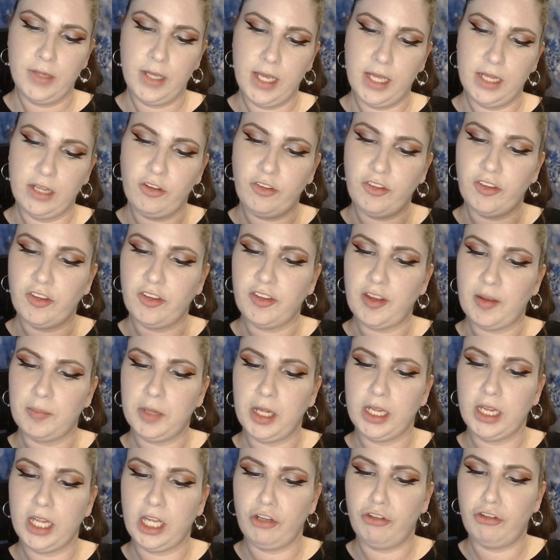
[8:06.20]
This is
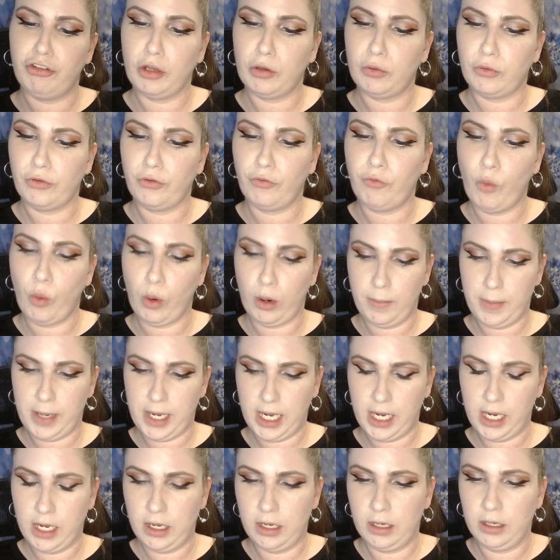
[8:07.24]
something they chose for
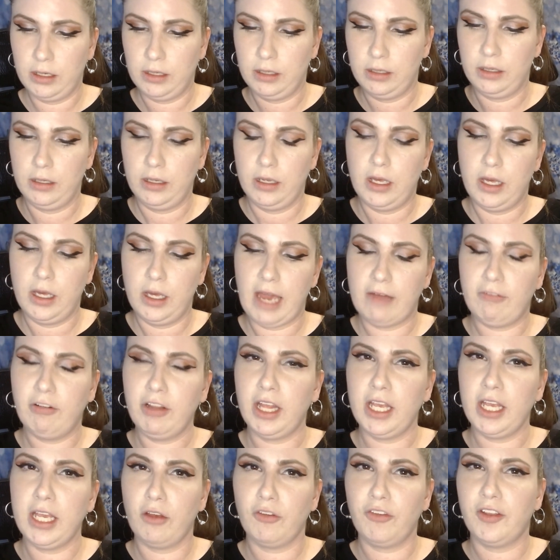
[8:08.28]
me.
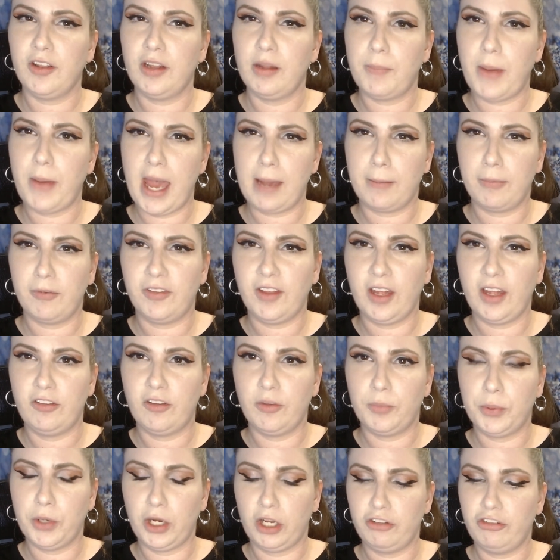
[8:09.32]
Everything else in the bag besides
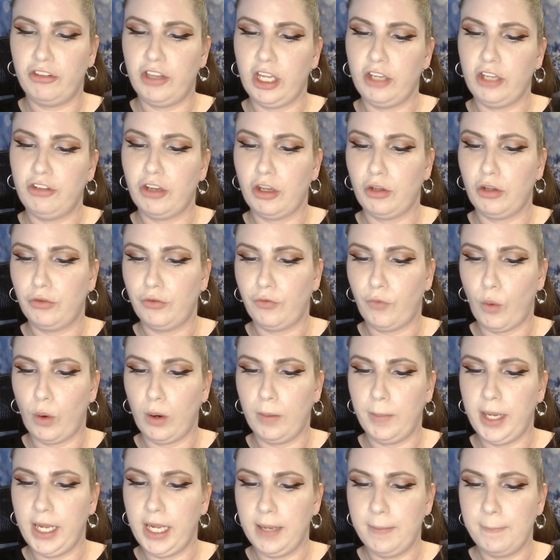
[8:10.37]
the brush they chose
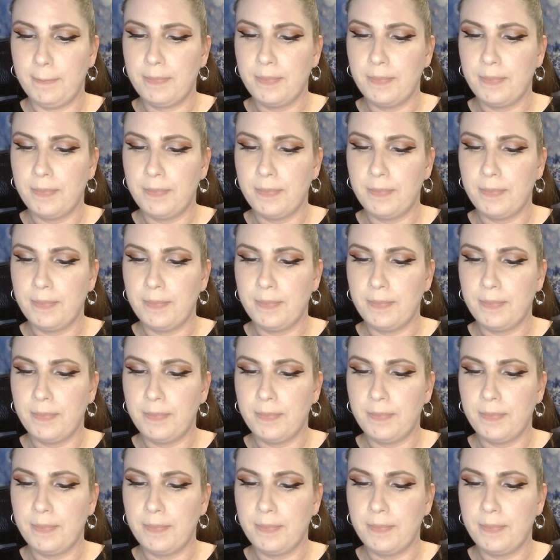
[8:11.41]
for me.